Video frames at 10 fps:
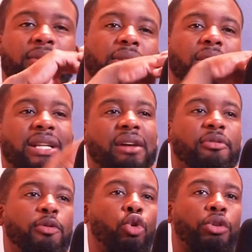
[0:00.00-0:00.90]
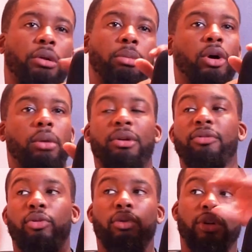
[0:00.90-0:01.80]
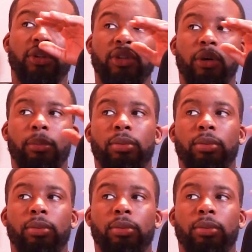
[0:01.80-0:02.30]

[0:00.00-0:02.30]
There was like four on the bottom and four on the top.